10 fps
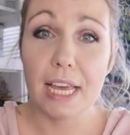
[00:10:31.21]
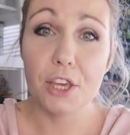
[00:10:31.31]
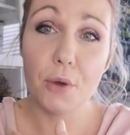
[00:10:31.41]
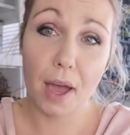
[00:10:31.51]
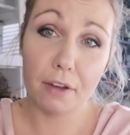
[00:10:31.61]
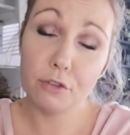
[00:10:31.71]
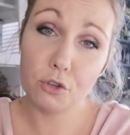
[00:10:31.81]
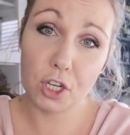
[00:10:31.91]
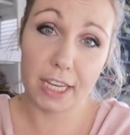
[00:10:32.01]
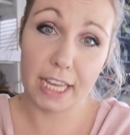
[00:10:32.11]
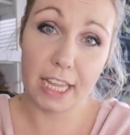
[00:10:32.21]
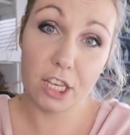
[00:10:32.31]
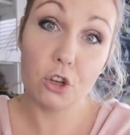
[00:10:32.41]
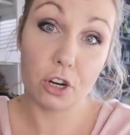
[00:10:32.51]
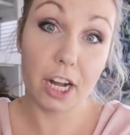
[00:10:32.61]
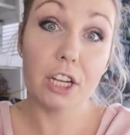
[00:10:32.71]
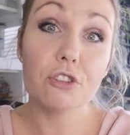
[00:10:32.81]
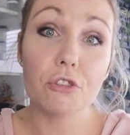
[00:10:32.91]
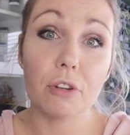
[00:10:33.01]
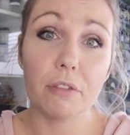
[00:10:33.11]
you have to check in your
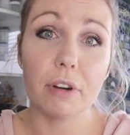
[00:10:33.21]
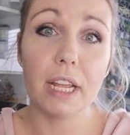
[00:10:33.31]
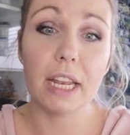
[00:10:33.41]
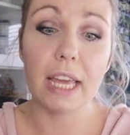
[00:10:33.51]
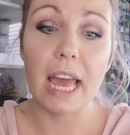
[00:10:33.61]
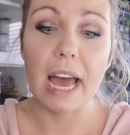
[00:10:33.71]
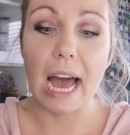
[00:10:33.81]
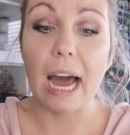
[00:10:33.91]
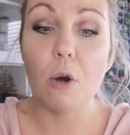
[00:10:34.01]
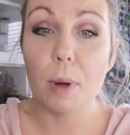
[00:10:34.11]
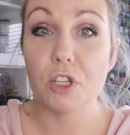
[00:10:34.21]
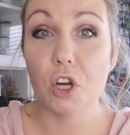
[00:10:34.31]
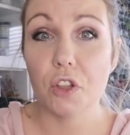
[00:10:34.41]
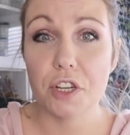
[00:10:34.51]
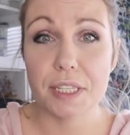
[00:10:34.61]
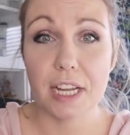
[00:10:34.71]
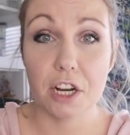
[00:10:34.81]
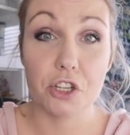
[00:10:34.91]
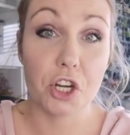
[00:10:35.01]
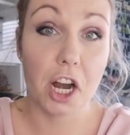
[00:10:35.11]
country really how much others are
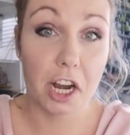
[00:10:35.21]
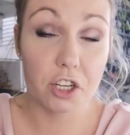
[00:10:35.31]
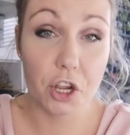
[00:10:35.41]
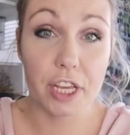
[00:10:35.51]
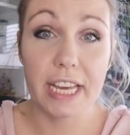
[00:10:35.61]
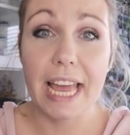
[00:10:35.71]
charging.